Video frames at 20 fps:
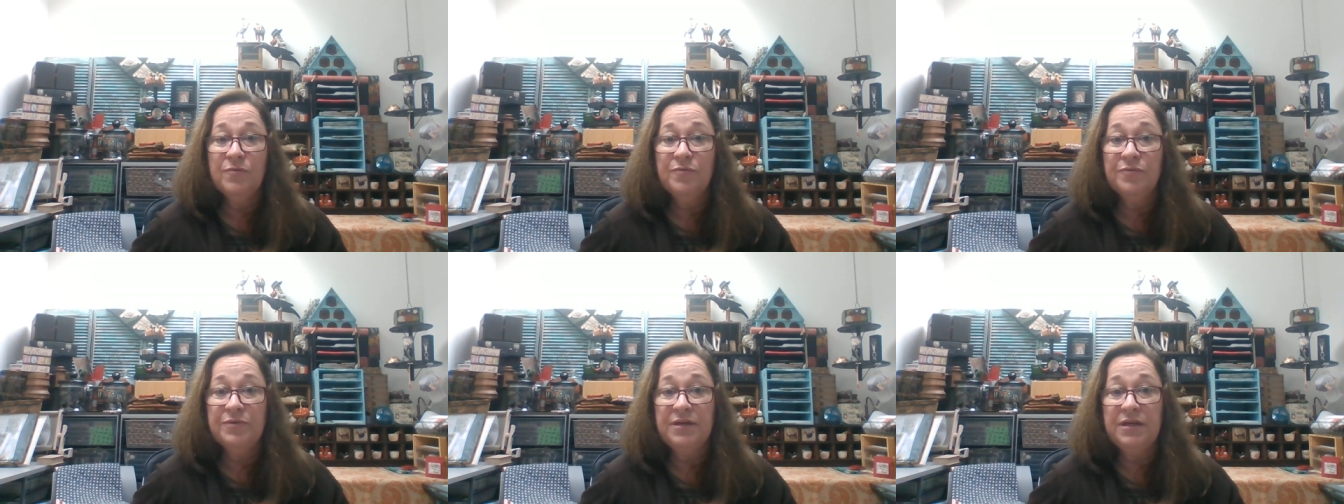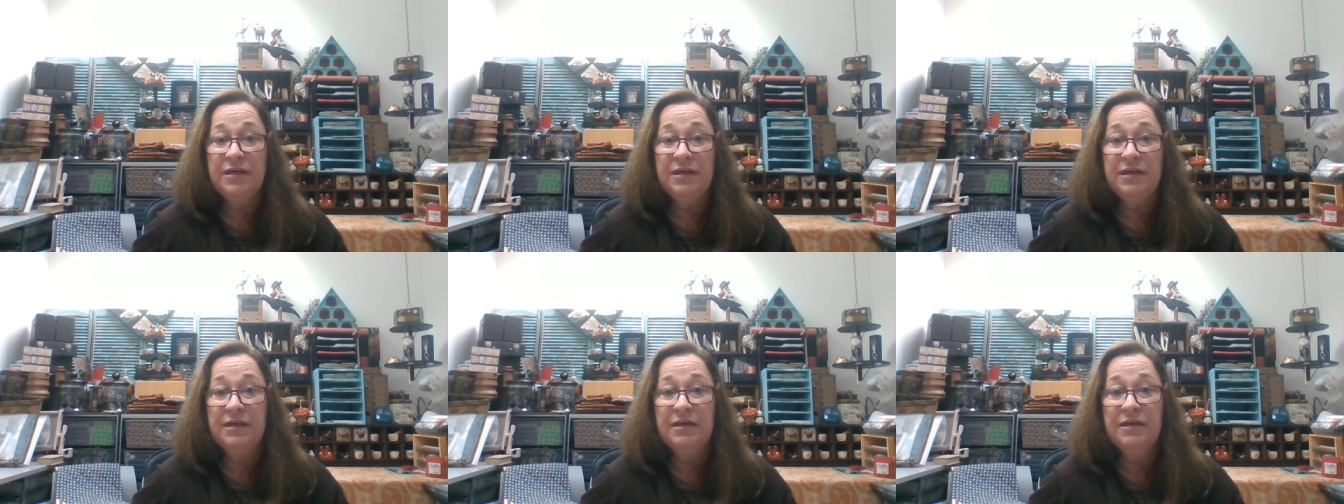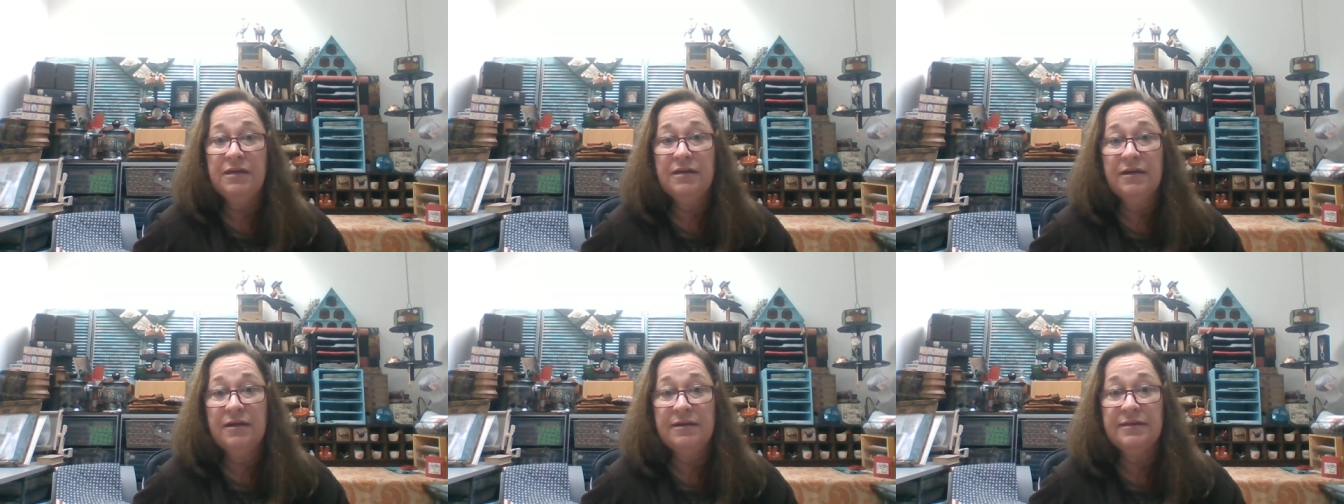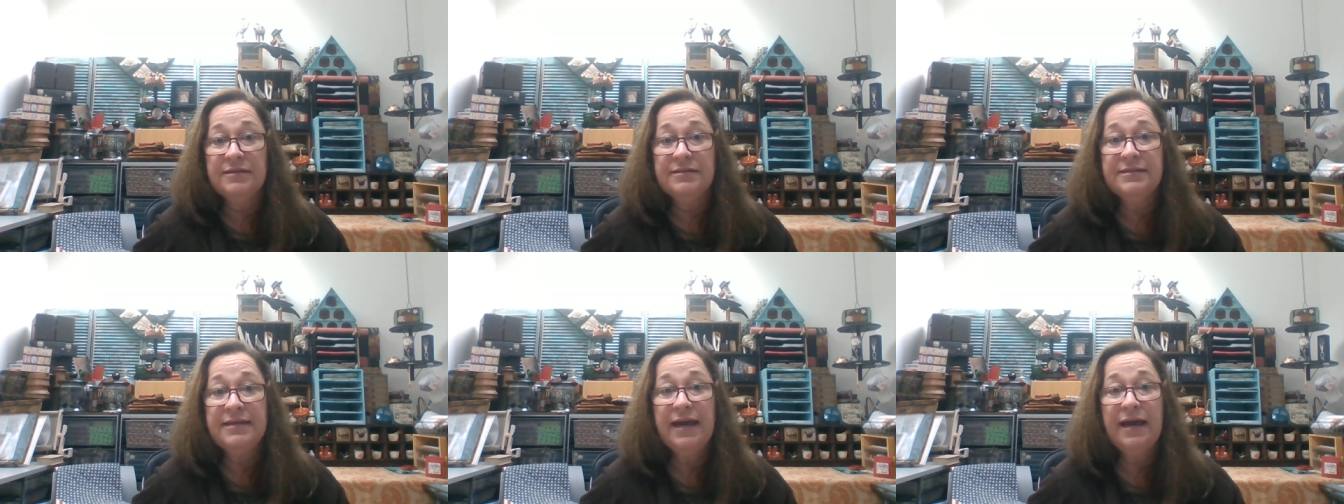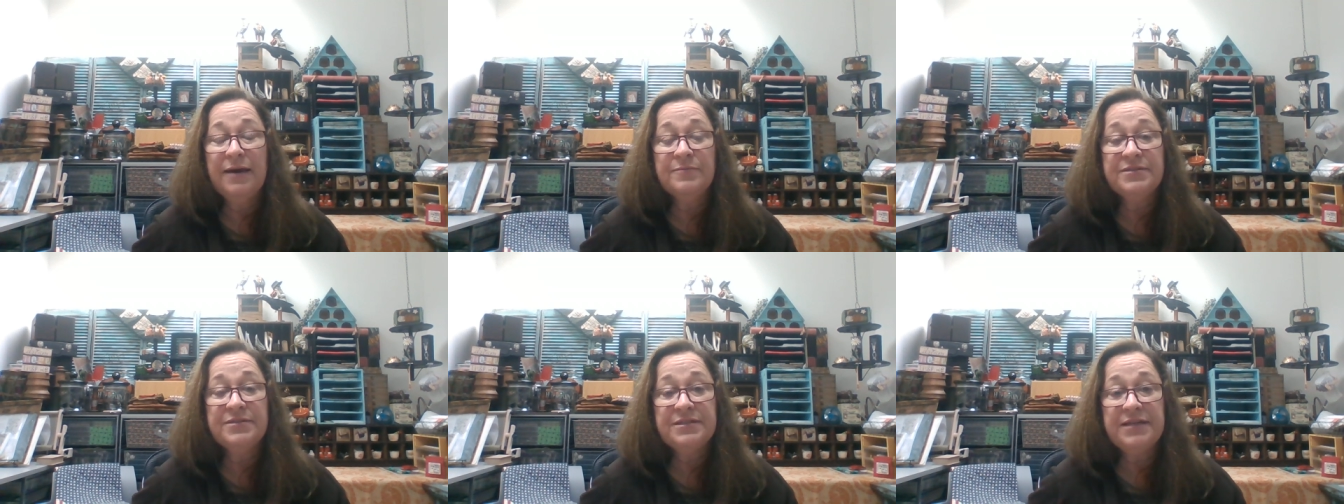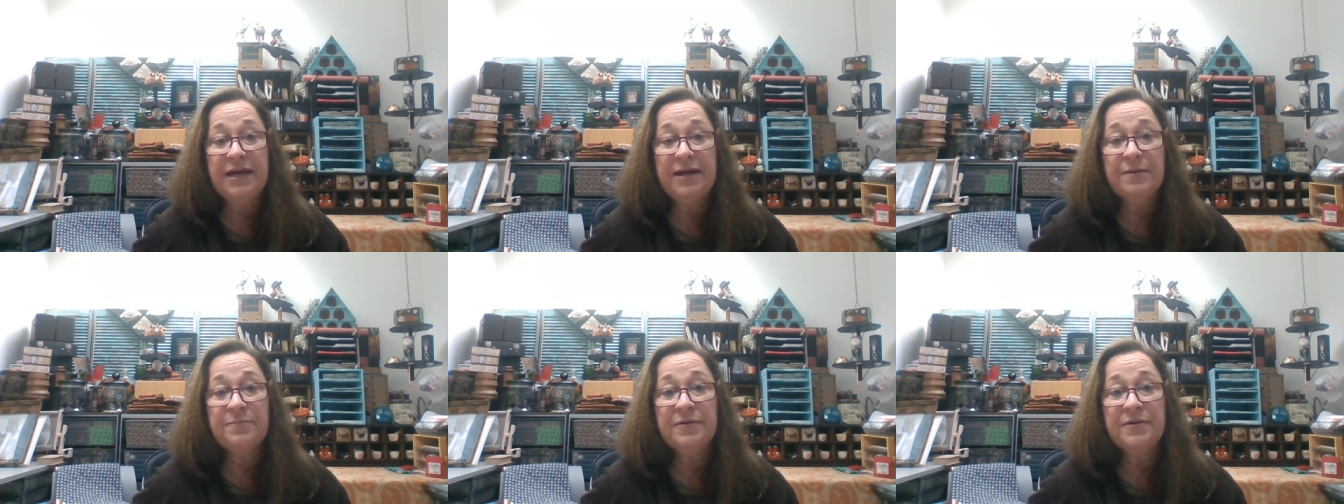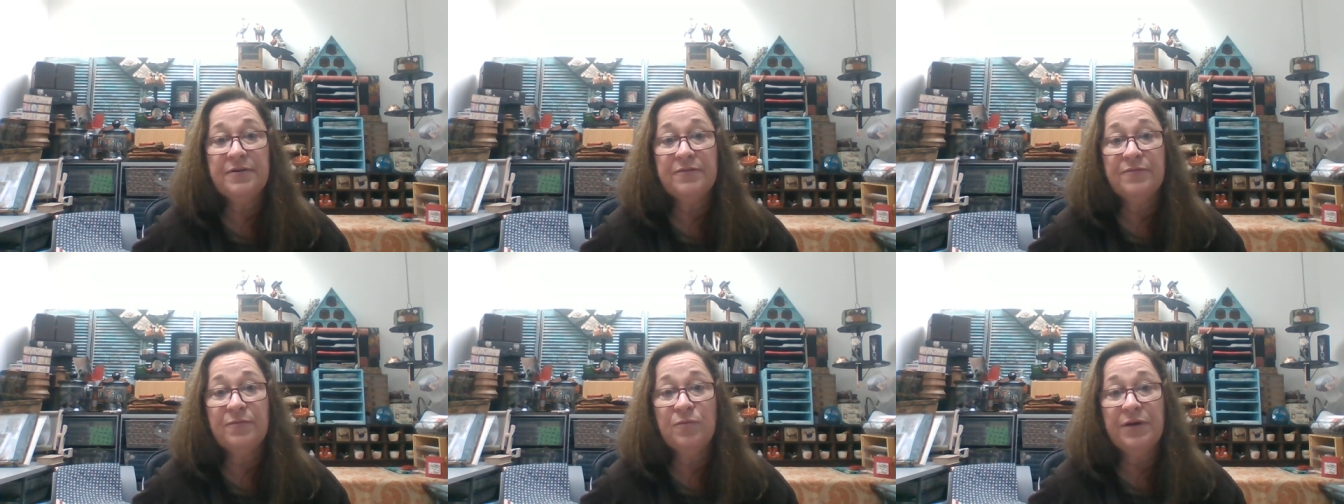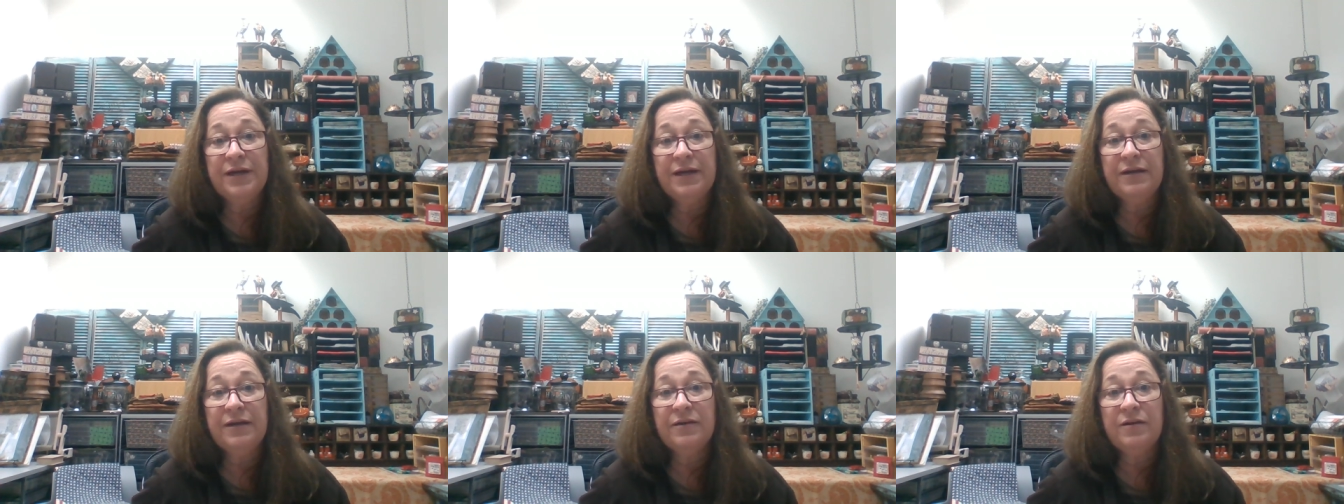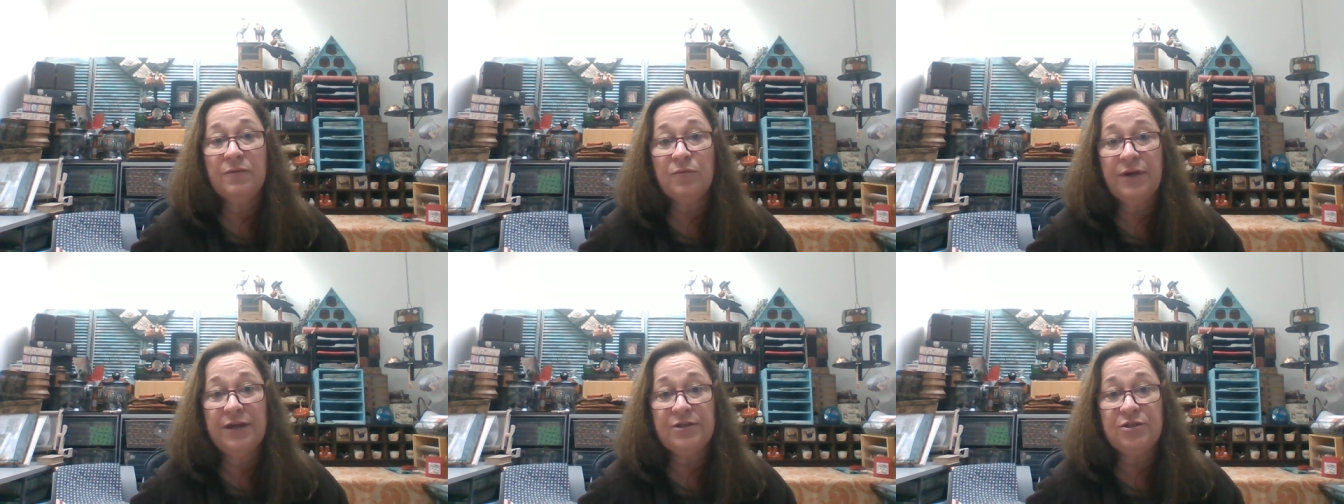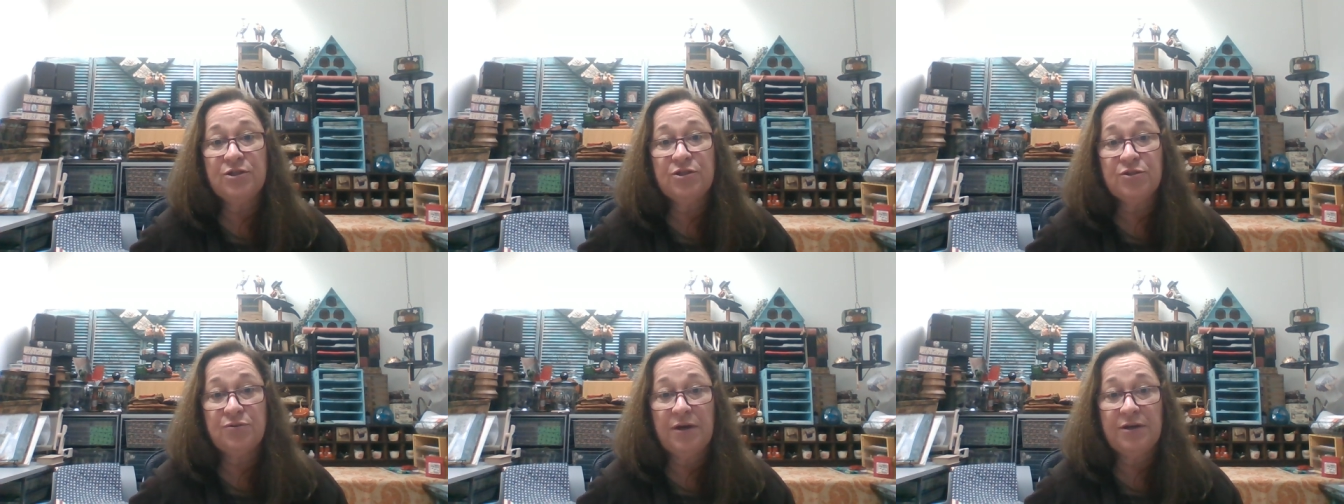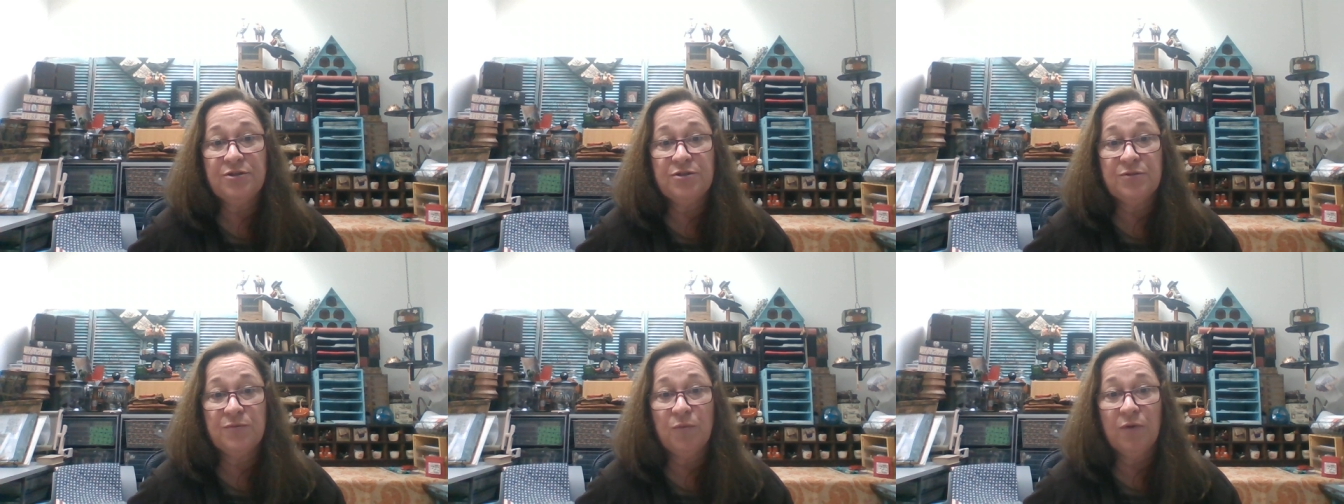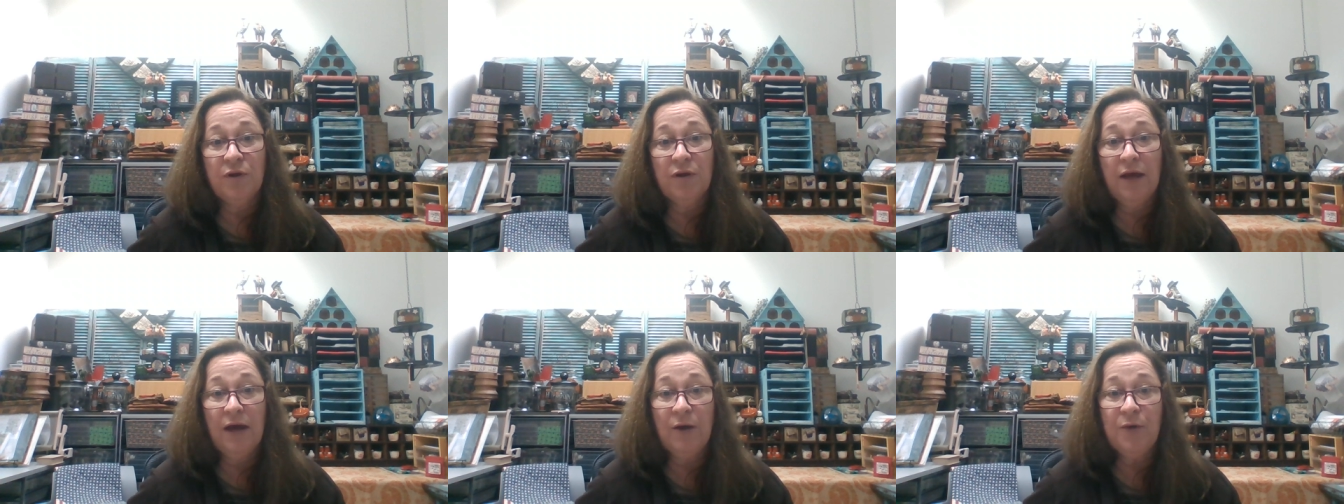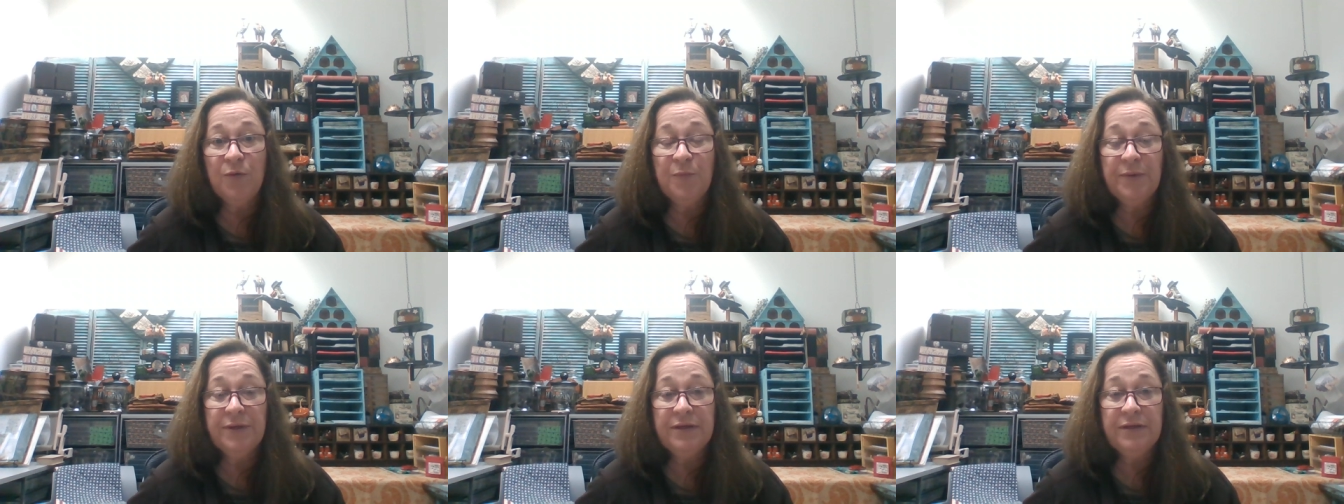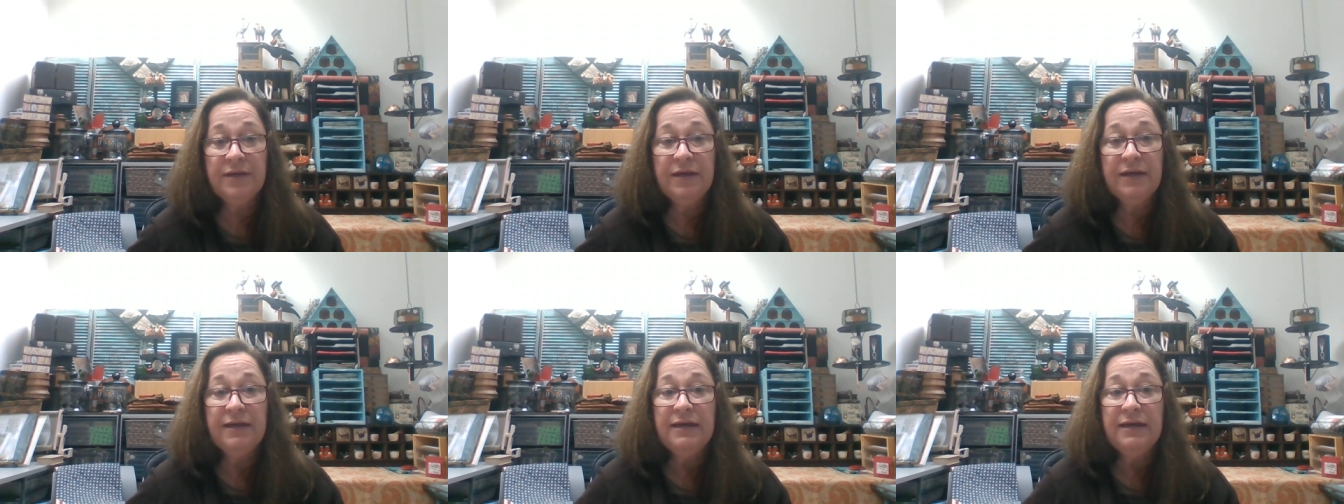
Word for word: the uh, timestamp of when registration will open.